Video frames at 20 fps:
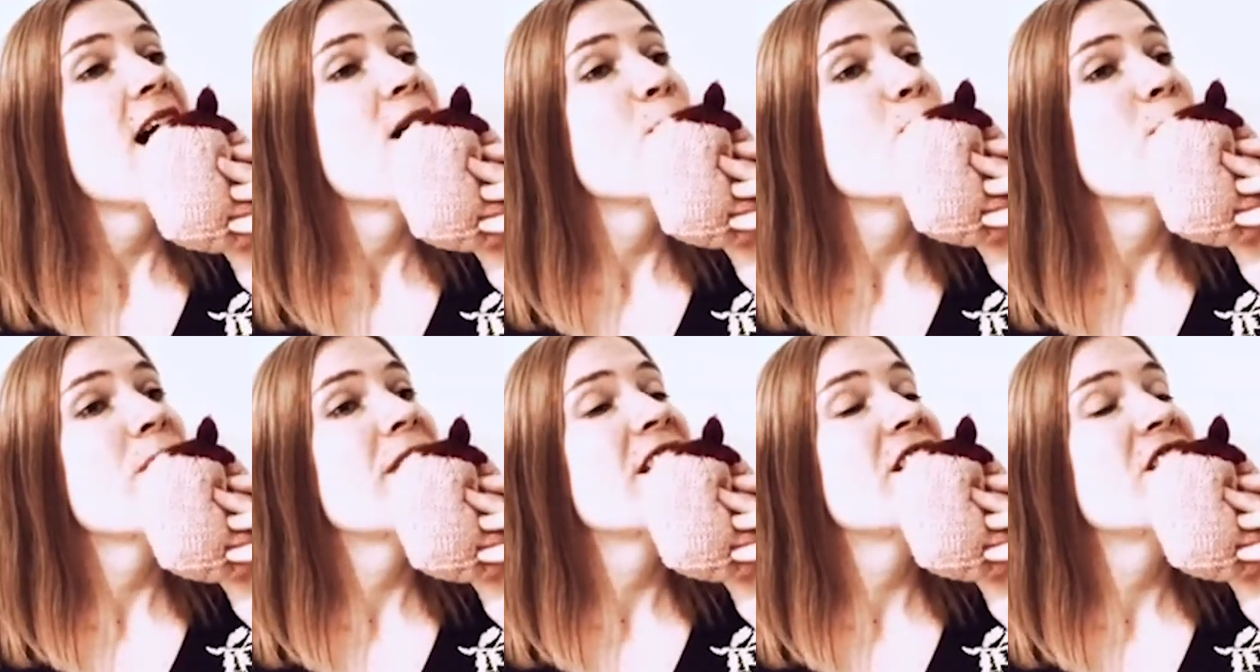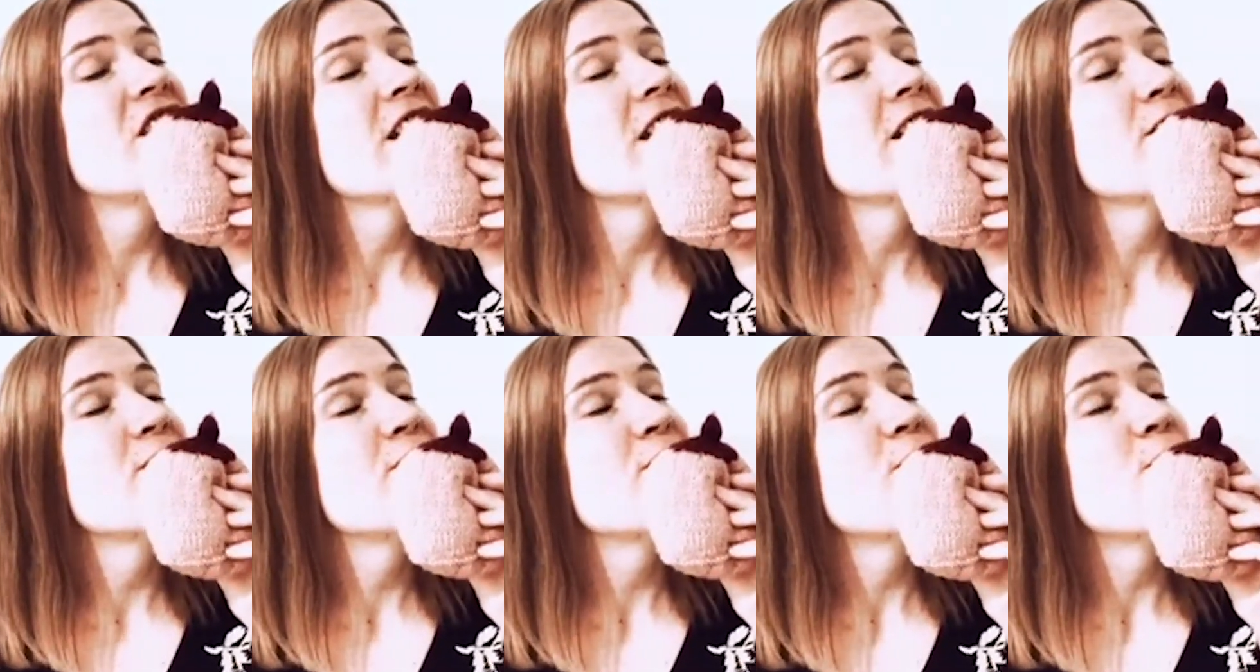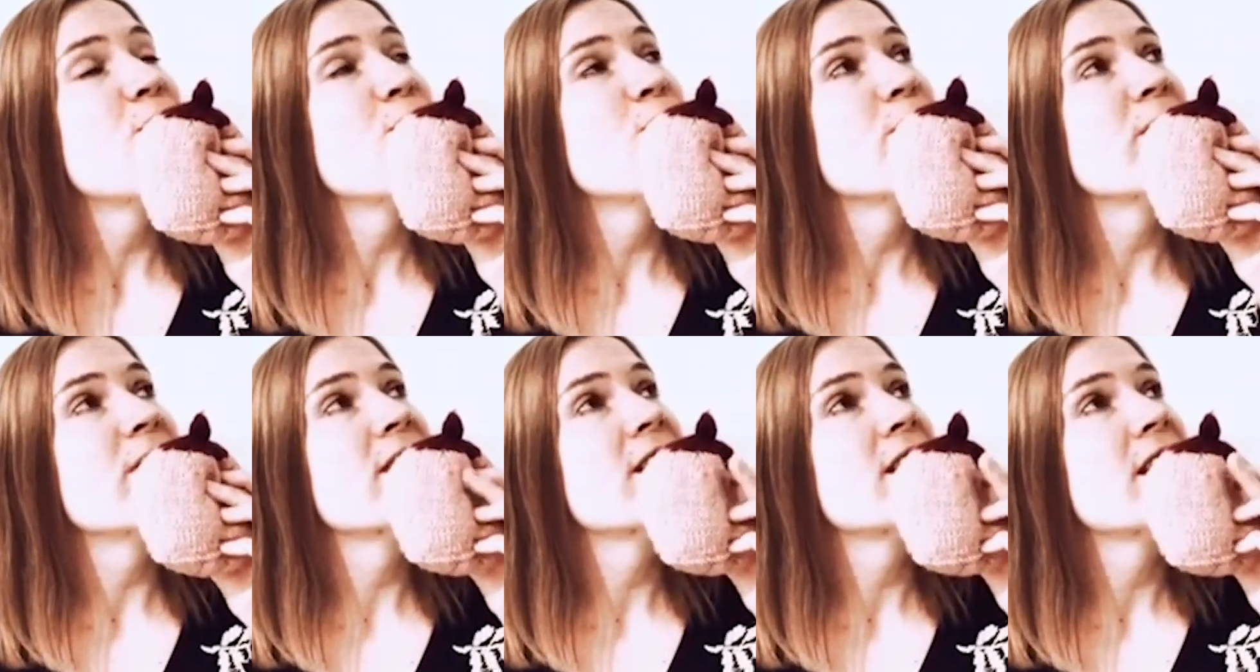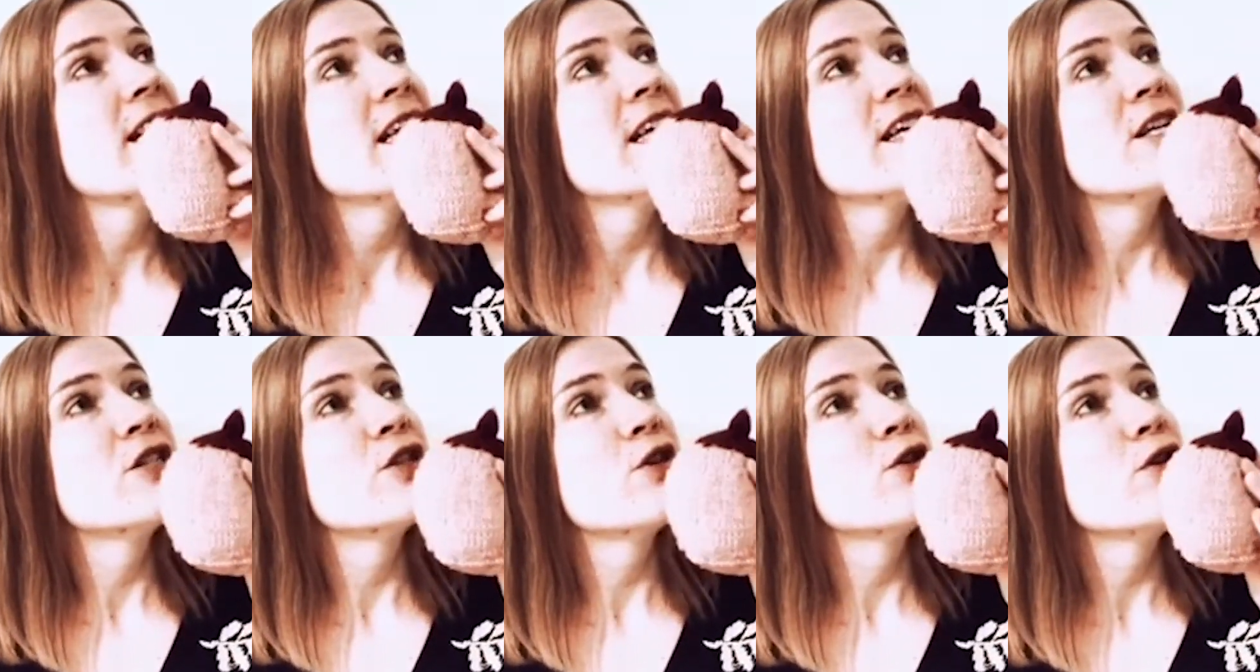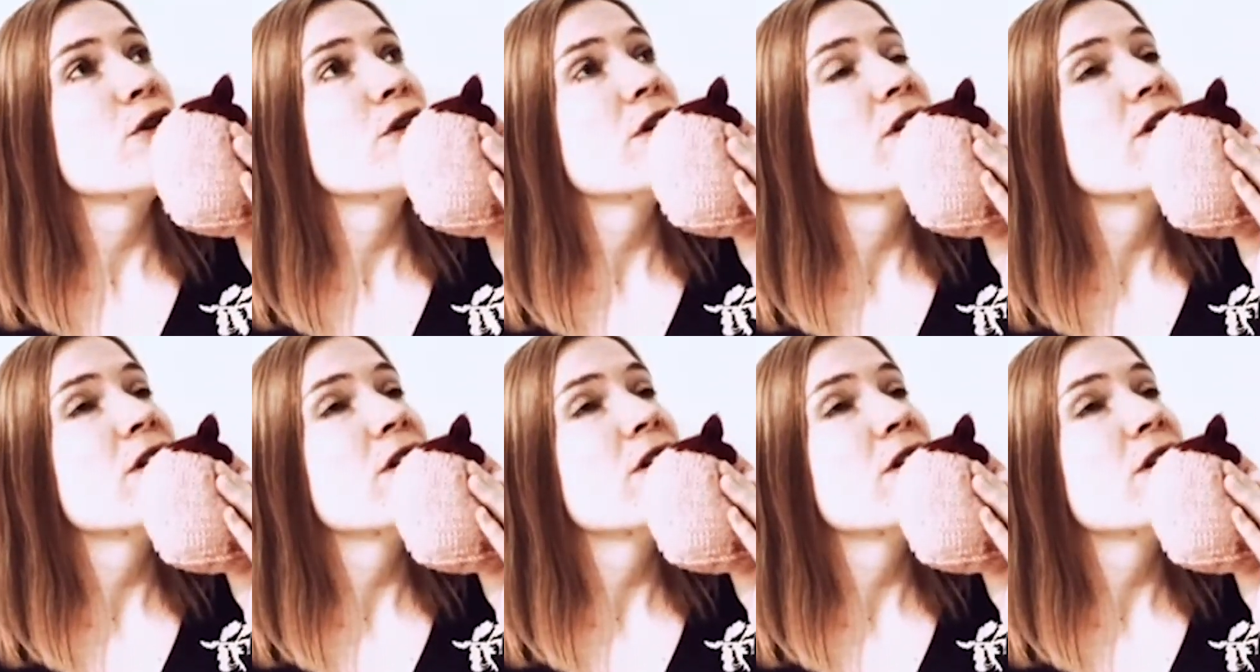with the chin forward. So